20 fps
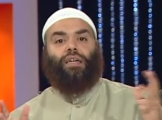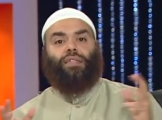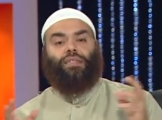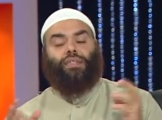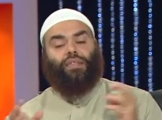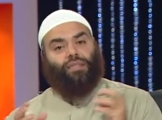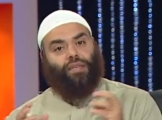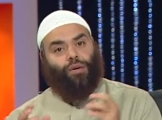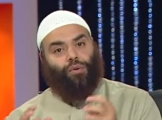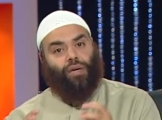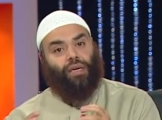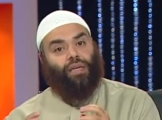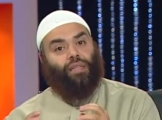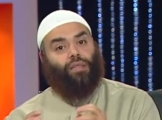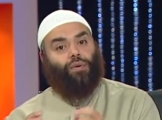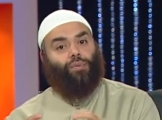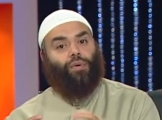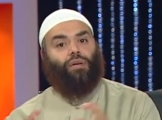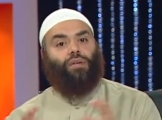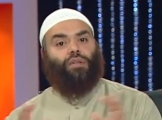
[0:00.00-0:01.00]
is the
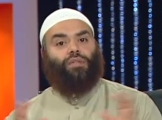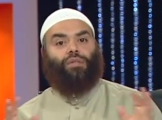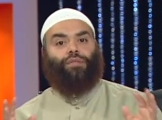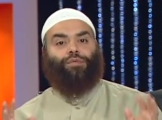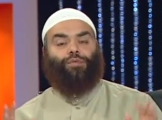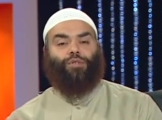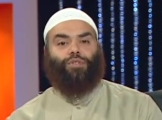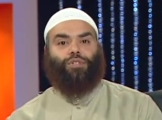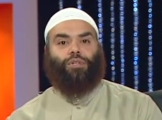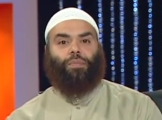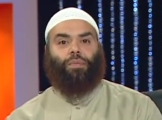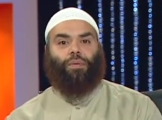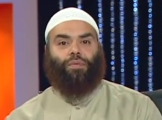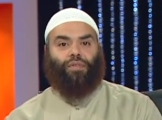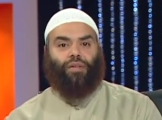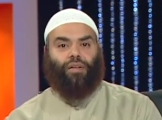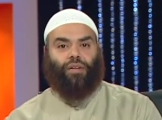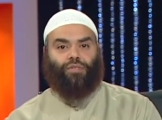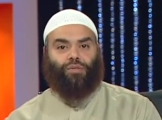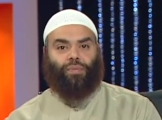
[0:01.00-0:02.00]
tawheed, the oneness of worship
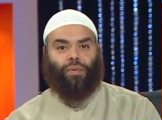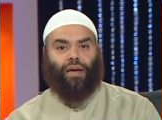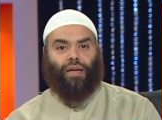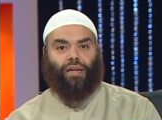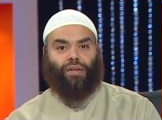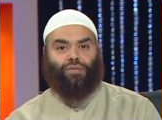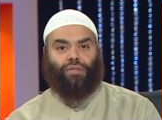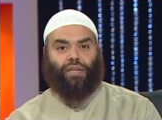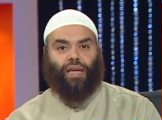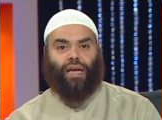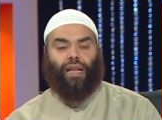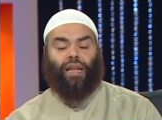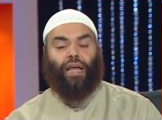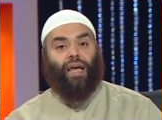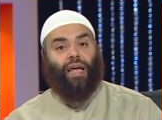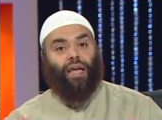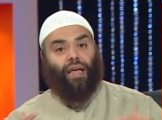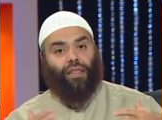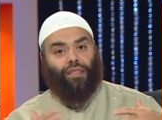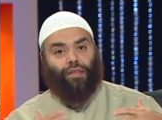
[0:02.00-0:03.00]
of Allah subhanahu wa ta'ala.
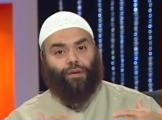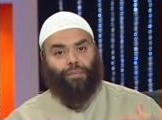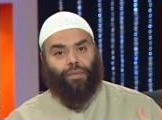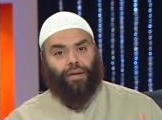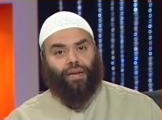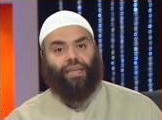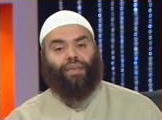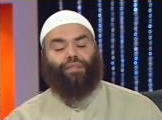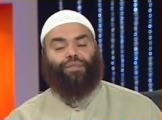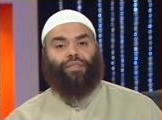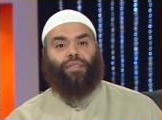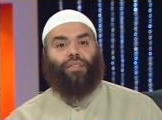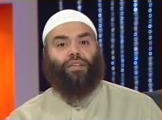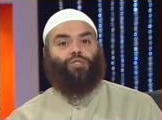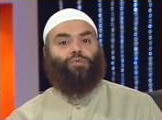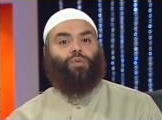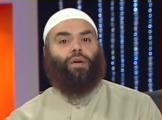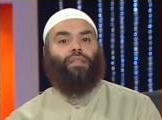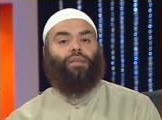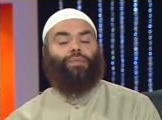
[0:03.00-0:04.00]
Their belief. And
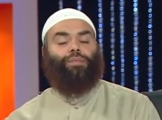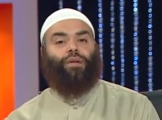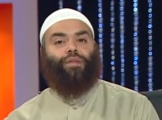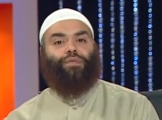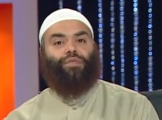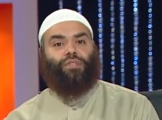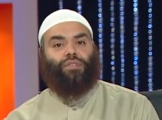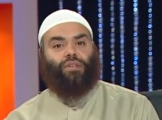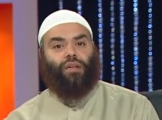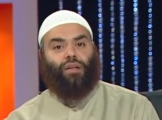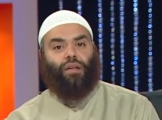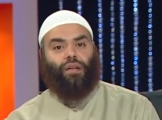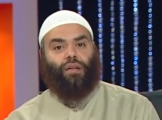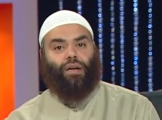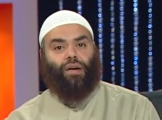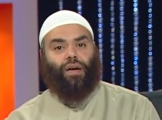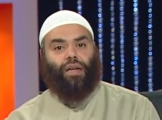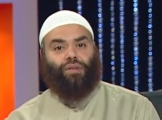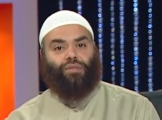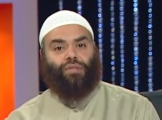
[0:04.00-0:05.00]
that's why the Prophet
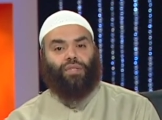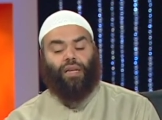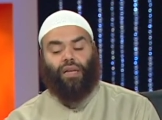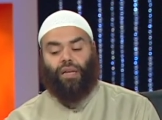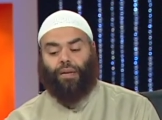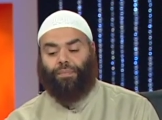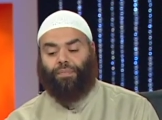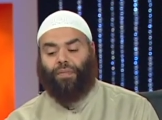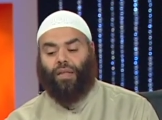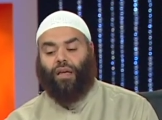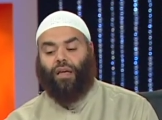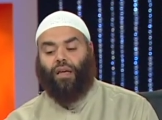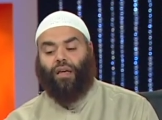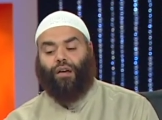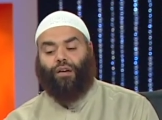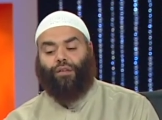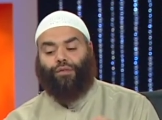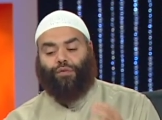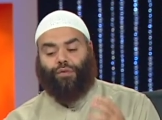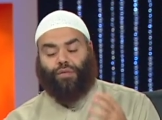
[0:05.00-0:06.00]
sallallahu alayhi wa sallam,
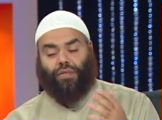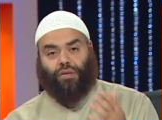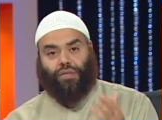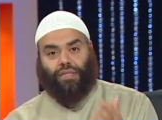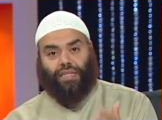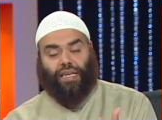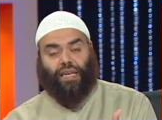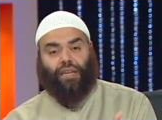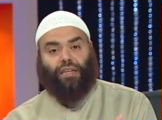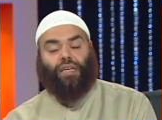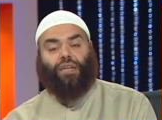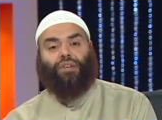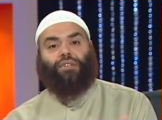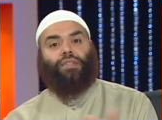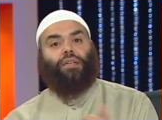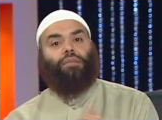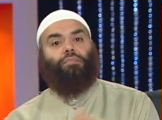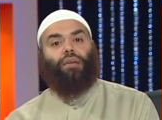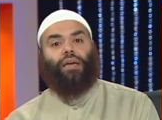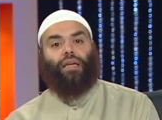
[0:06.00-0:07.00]
for thirteen
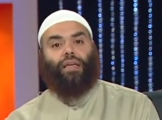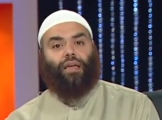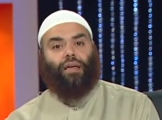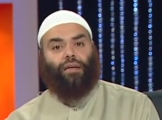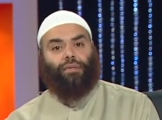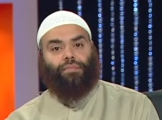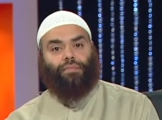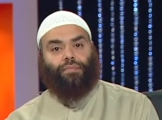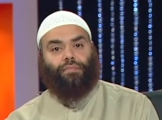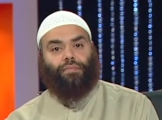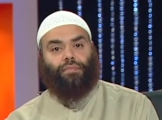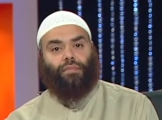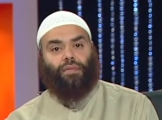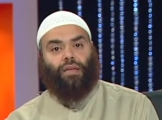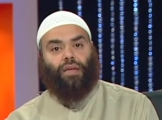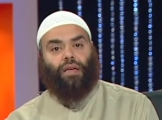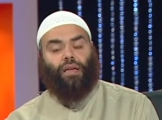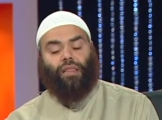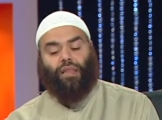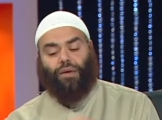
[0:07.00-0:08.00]
years in Mecca,
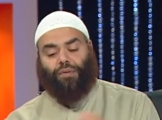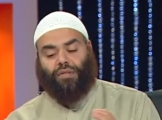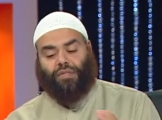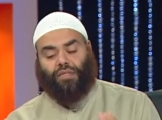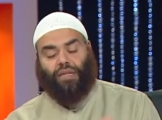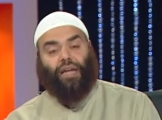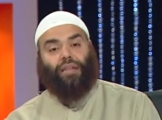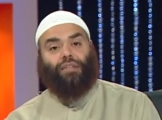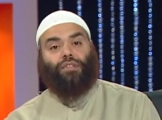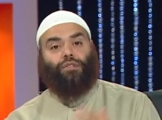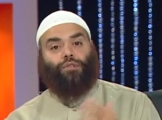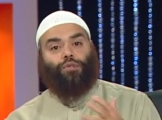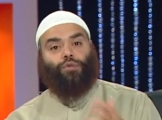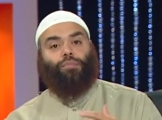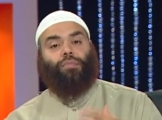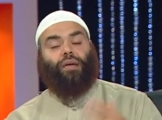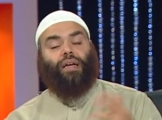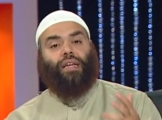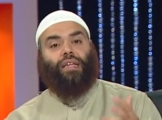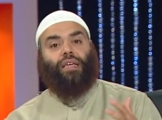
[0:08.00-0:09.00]
there was not
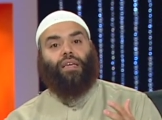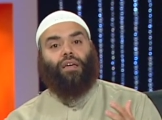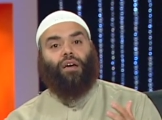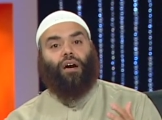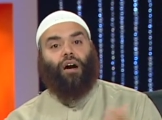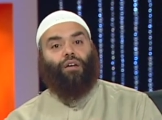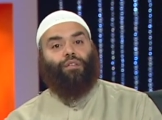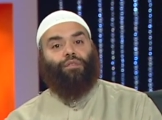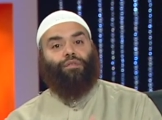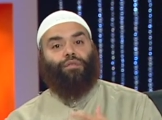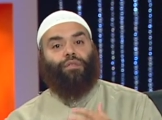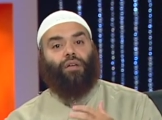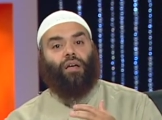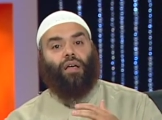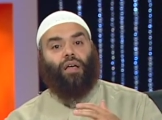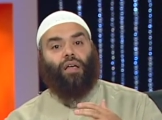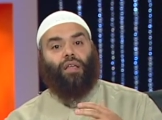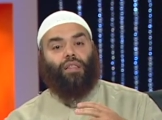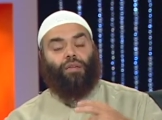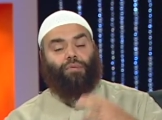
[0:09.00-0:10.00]
too many of
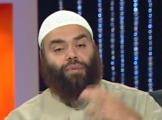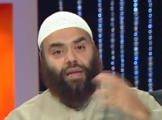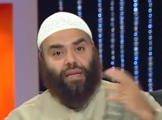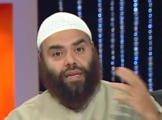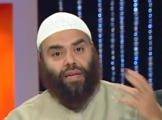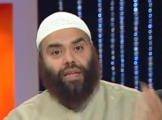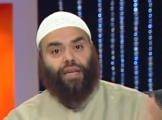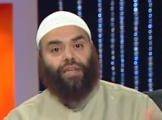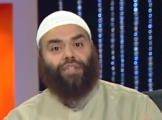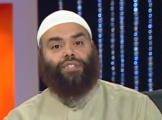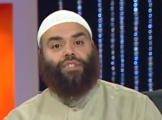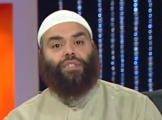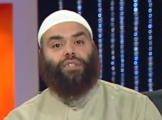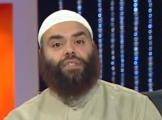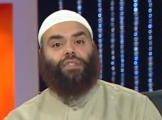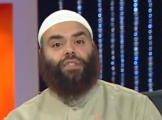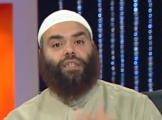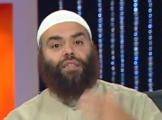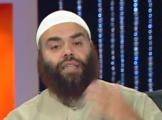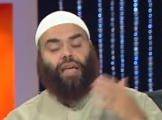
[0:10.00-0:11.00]
the
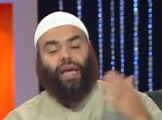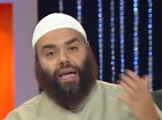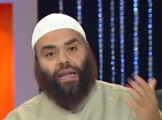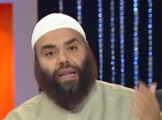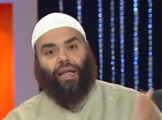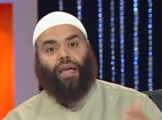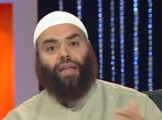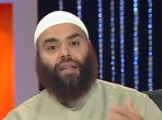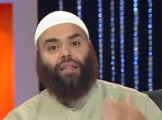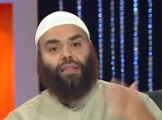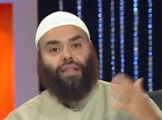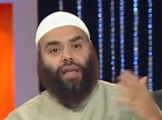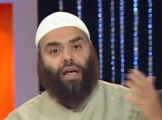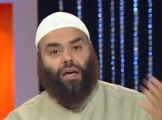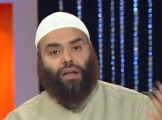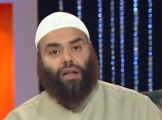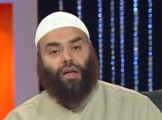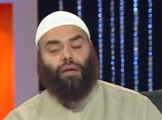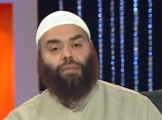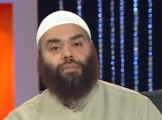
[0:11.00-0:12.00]
regulations and the halal and the
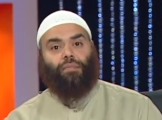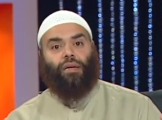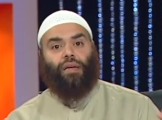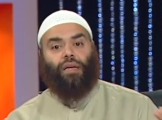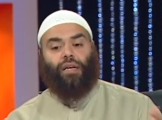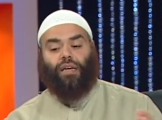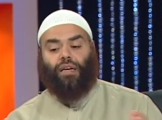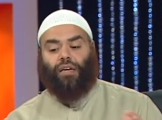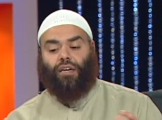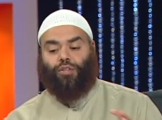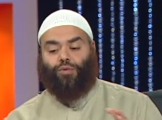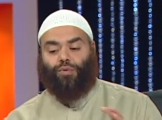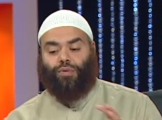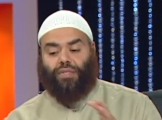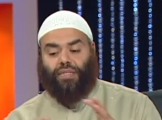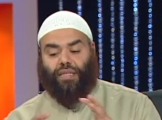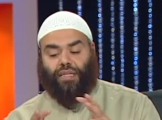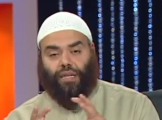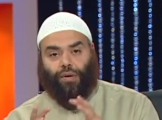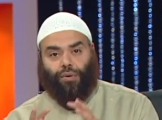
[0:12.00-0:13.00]
haram. It
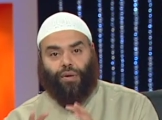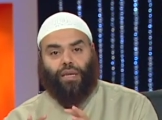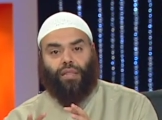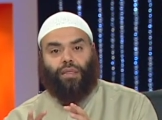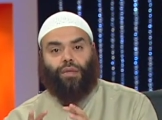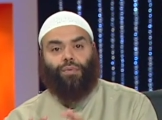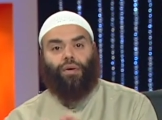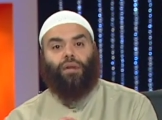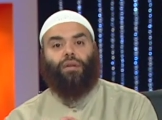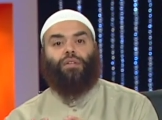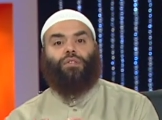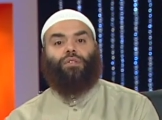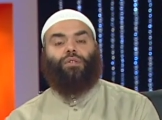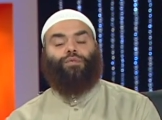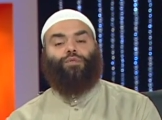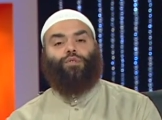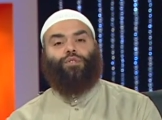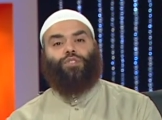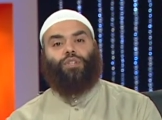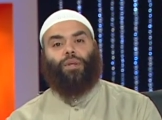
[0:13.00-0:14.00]
was the tawheed, the oneness
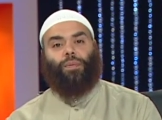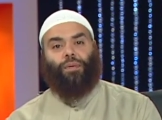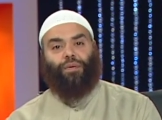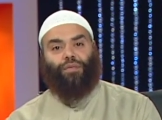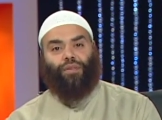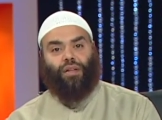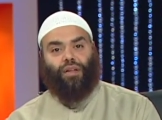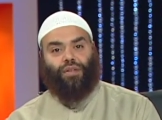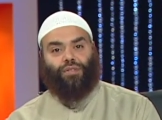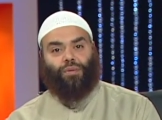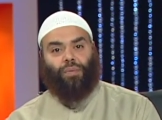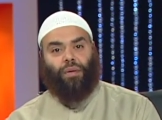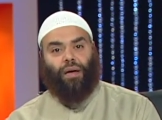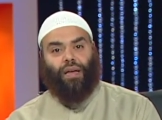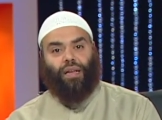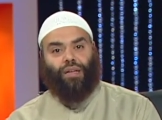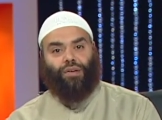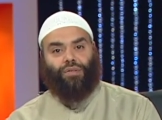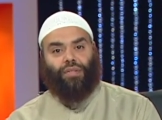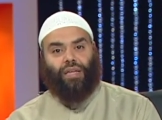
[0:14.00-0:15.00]
of worship of Allah
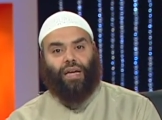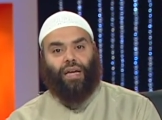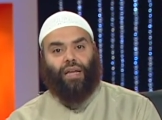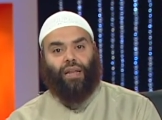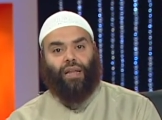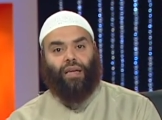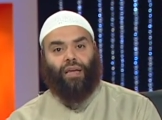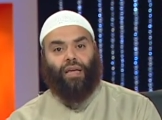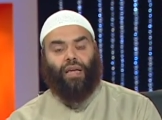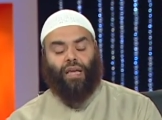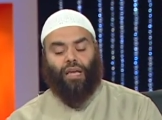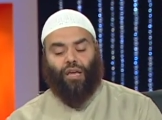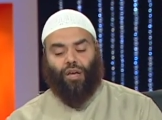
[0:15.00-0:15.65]
subhanahu wa ta'ala.